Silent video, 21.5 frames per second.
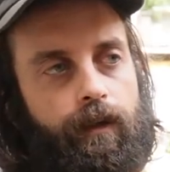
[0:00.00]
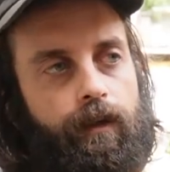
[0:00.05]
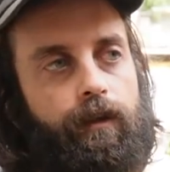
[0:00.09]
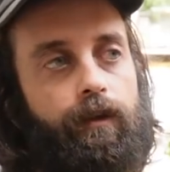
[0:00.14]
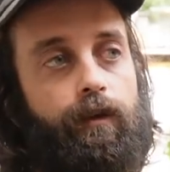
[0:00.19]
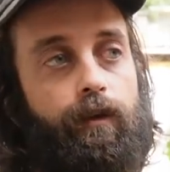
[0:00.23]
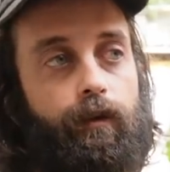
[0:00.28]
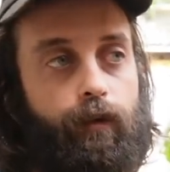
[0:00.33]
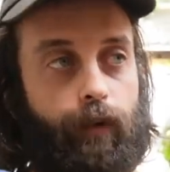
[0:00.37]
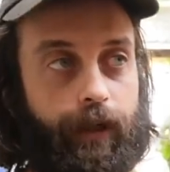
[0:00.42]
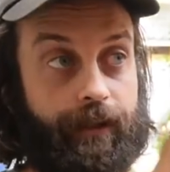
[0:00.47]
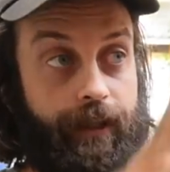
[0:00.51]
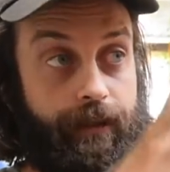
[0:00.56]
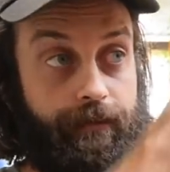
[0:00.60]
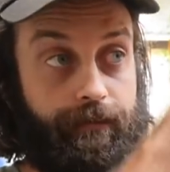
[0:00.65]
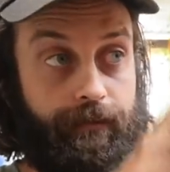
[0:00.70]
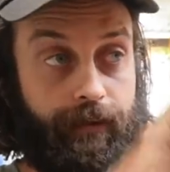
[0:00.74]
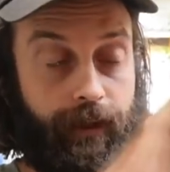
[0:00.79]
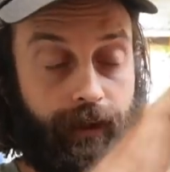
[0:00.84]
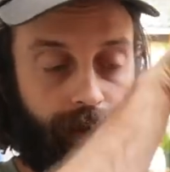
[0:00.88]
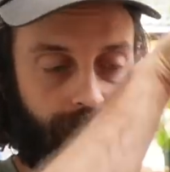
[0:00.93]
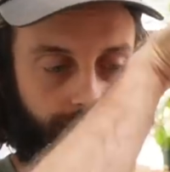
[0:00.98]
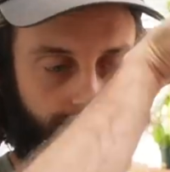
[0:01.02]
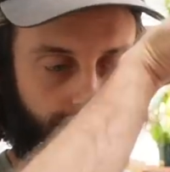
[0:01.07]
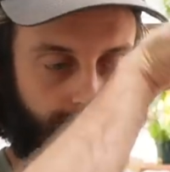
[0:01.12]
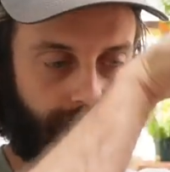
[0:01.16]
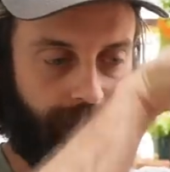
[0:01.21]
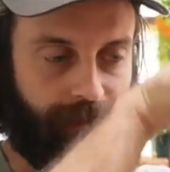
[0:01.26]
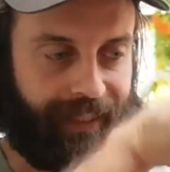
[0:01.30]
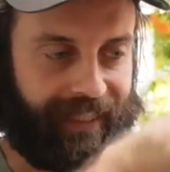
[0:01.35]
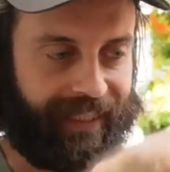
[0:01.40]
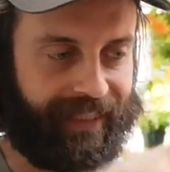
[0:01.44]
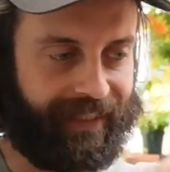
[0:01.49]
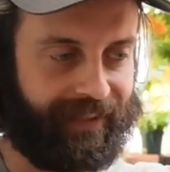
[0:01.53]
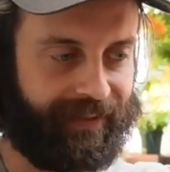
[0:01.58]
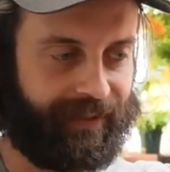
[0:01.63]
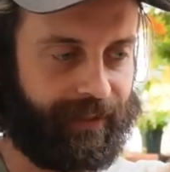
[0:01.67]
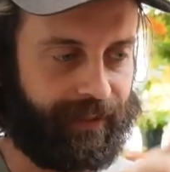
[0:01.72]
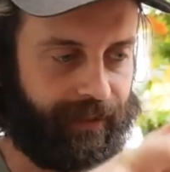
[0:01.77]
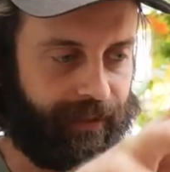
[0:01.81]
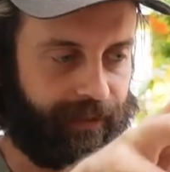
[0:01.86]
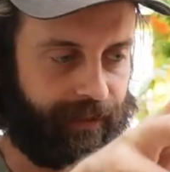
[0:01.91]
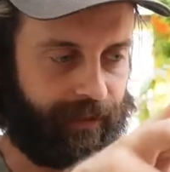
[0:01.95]
who, when they fell,
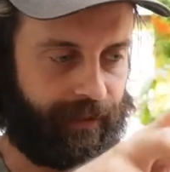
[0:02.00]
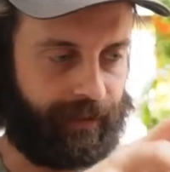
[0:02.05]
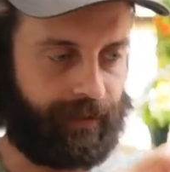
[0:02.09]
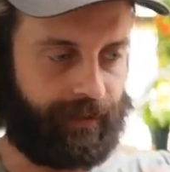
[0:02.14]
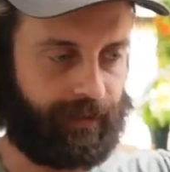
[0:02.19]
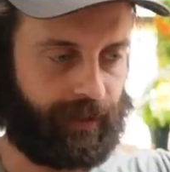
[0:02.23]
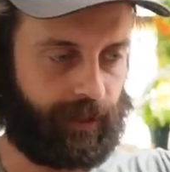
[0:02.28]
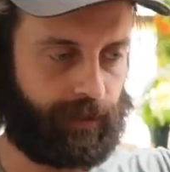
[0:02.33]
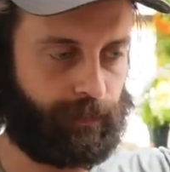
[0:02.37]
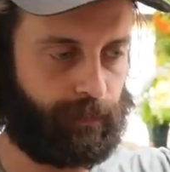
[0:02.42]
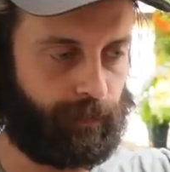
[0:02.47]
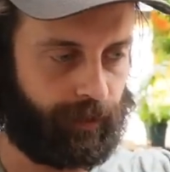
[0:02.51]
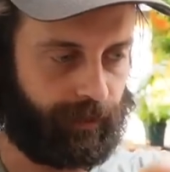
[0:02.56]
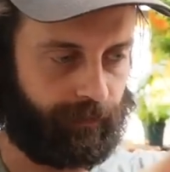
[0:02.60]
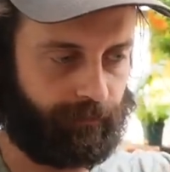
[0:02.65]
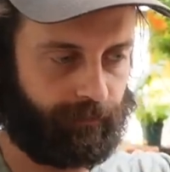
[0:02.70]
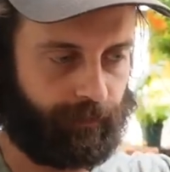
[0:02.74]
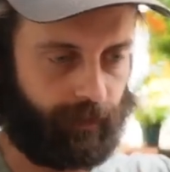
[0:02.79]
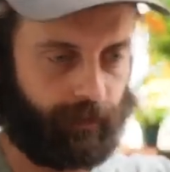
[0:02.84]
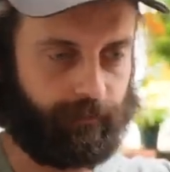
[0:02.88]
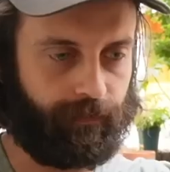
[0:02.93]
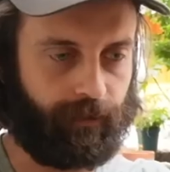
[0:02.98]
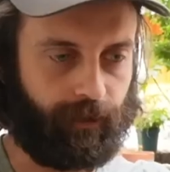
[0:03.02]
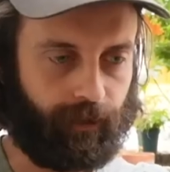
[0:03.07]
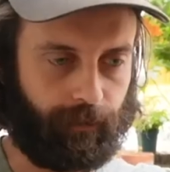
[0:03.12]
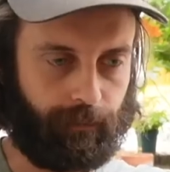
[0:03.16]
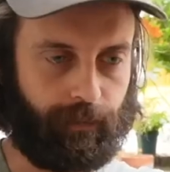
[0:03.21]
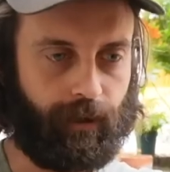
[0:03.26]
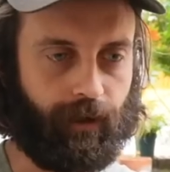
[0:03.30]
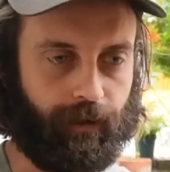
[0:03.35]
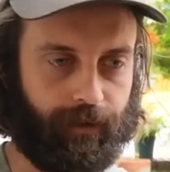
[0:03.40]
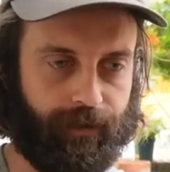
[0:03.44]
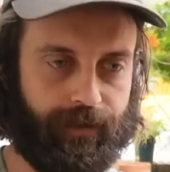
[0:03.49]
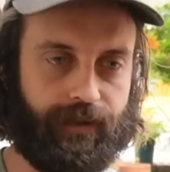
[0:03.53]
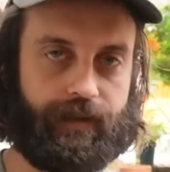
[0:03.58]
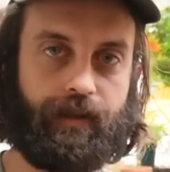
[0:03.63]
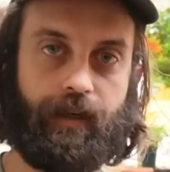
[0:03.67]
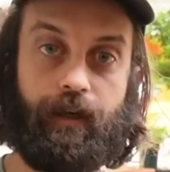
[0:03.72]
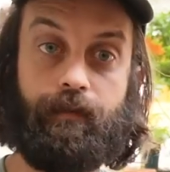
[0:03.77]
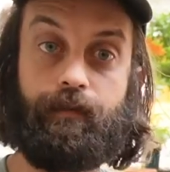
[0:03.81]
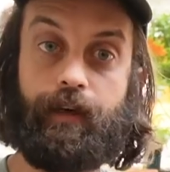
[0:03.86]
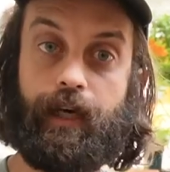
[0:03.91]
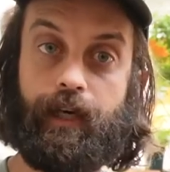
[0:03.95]
landed in disparate, far flung parts
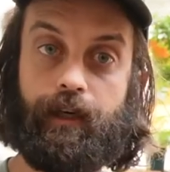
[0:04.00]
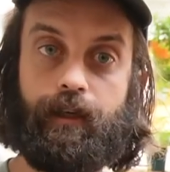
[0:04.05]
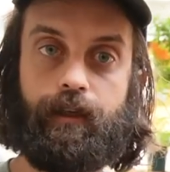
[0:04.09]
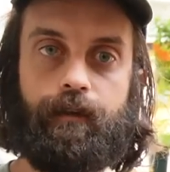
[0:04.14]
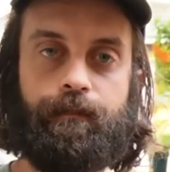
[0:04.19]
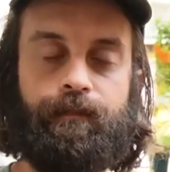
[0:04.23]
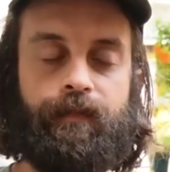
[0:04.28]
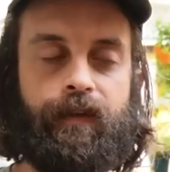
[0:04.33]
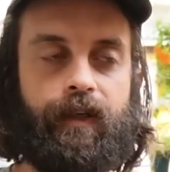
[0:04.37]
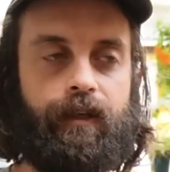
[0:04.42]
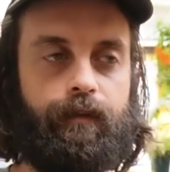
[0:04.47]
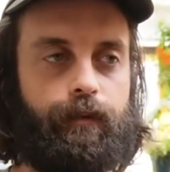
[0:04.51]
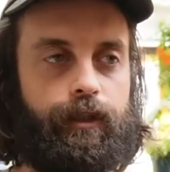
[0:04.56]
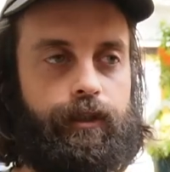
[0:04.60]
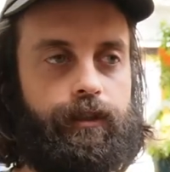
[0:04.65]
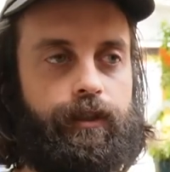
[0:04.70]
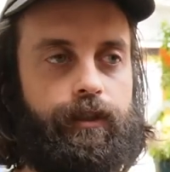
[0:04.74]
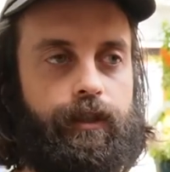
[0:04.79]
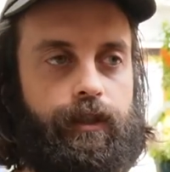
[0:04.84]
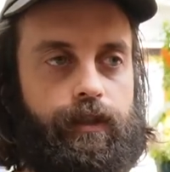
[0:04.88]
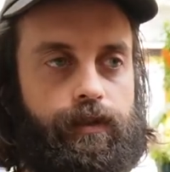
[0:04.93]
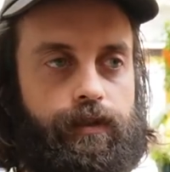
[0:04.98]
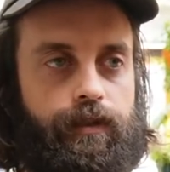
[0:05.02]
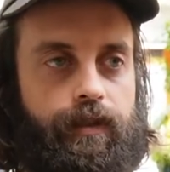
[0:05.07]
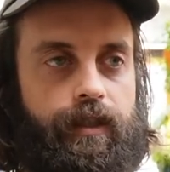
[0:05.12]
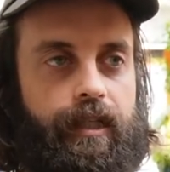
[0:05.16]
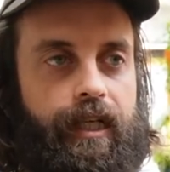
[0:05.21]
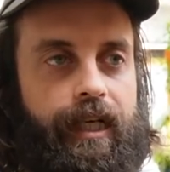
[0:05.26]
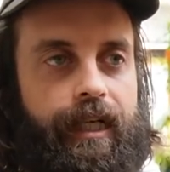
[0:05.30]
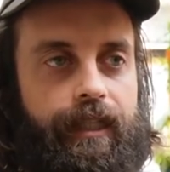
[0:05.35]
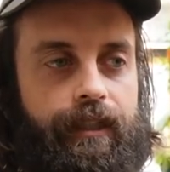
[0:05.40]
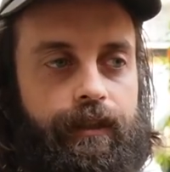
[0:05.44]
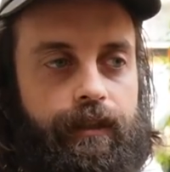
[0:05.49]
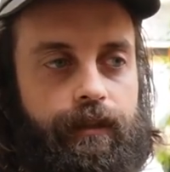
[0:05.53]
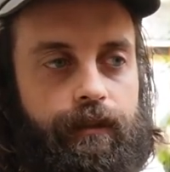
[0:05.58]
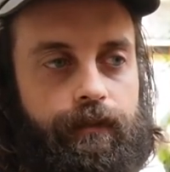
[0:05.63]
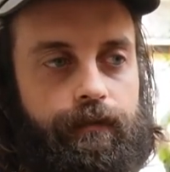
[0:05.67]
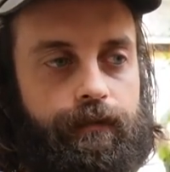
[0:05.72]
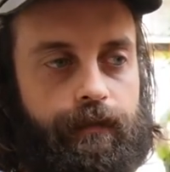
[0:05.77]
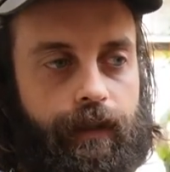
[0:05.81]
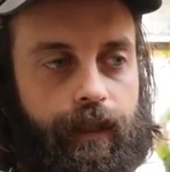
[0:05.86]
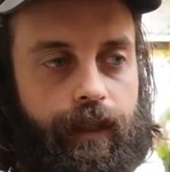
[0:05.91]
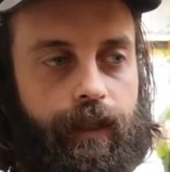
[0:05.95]
of hell, which is kind
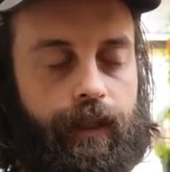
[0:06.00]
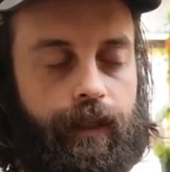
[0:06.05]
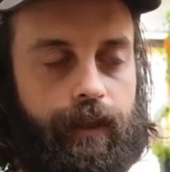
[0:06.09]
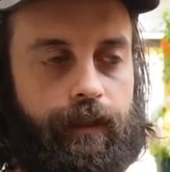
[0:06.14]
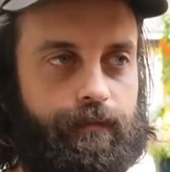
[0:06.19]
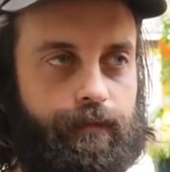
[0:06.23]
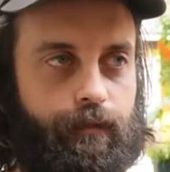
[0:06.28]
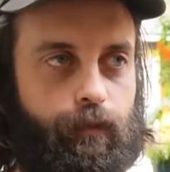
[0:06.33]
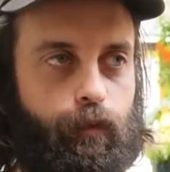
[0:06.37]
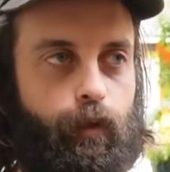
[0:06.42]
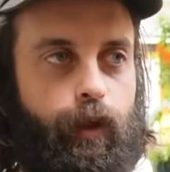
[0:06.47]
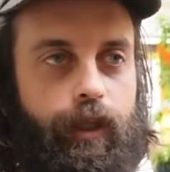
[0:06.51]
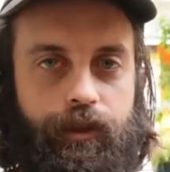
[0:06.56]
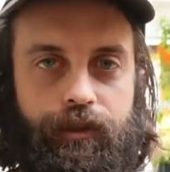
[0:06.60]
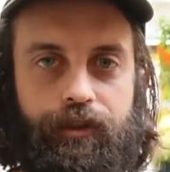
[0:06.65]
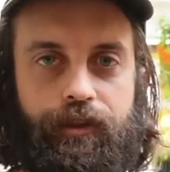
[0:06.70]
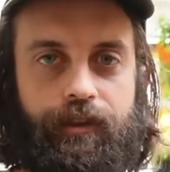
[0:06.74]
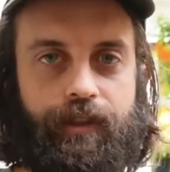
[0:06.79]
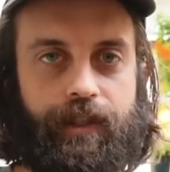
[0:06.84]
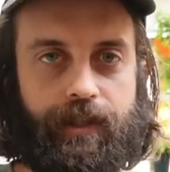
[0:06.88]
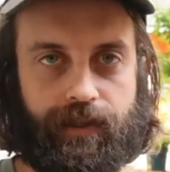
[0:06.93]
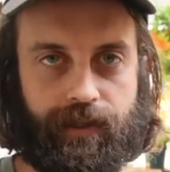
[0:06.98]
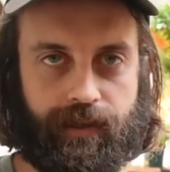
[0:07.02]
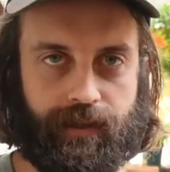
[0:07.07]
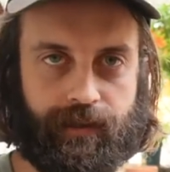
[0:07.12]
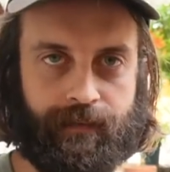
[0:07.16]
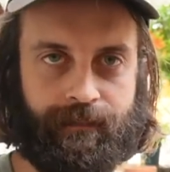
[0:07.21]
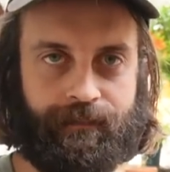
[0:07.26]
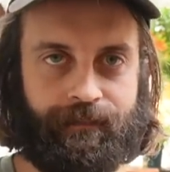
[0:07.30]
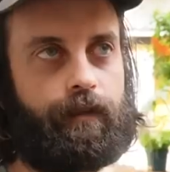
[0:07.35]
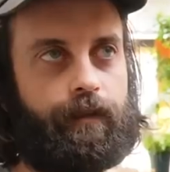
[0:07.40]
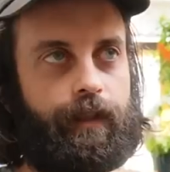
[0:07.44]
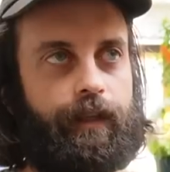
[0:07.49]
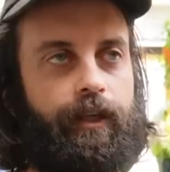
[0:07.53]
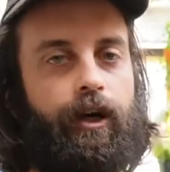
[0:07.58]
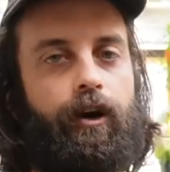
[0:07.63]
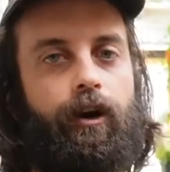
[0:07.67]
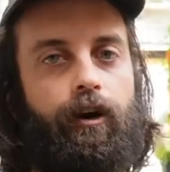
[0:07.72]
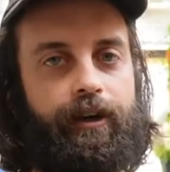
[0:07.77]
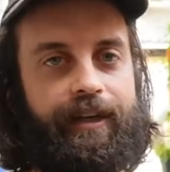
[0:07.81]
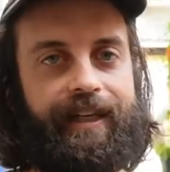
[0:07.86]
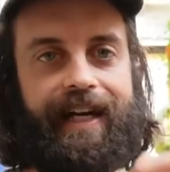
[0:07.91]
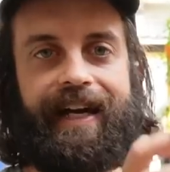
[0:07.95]
of uh, wilderness that
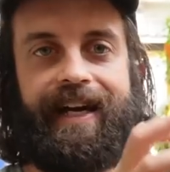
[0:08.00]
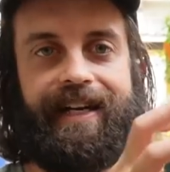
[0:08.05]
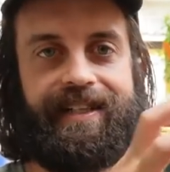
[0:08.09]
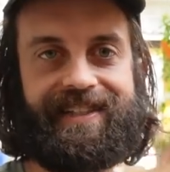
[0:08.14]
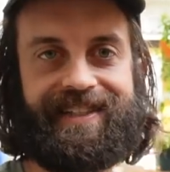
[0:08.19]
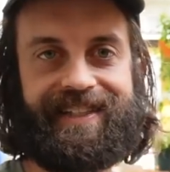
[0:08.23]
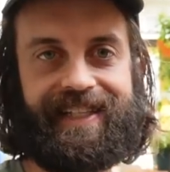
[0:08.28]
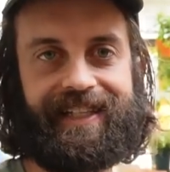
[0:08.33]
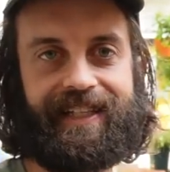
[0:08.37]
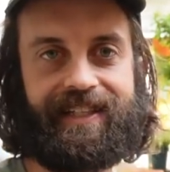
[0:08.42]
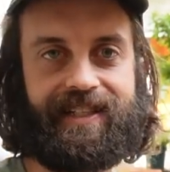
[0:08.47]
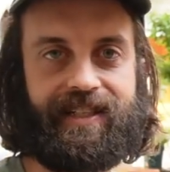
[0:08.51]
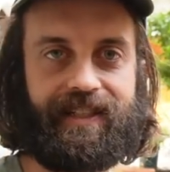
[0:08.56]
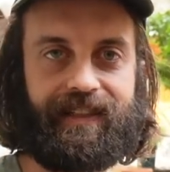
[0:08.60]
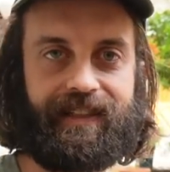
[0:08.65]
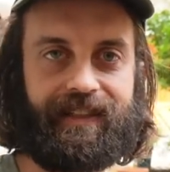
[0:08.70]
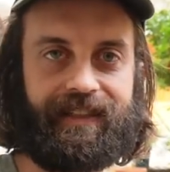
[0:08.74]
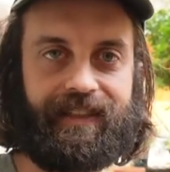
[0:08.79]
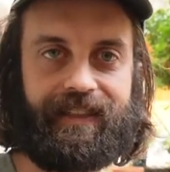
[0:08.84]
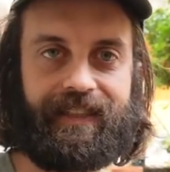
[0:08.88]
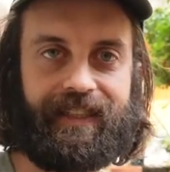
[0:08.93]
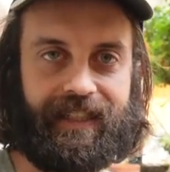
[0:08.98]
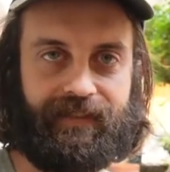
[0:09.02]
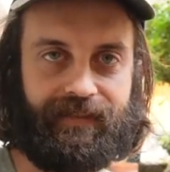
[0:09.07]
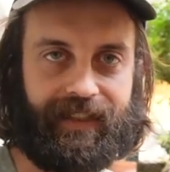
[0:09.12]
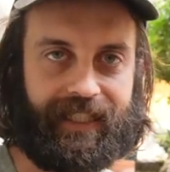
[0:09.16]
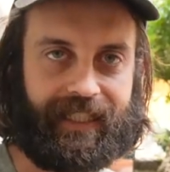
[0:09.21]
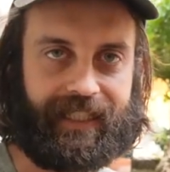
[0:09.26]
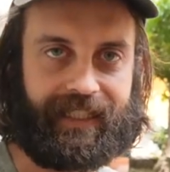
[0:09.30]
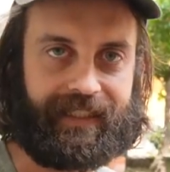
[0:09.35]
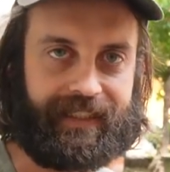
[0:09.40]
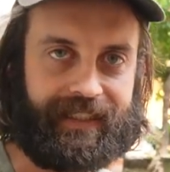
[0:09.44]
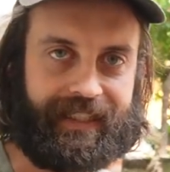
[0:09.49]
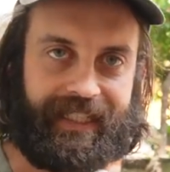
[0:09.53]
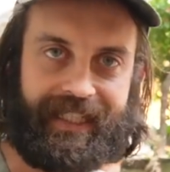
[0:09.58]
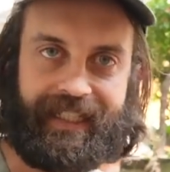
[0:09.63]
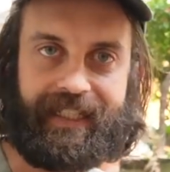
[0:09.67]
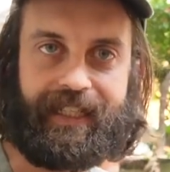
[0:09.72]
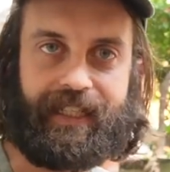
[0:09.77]
already has things living in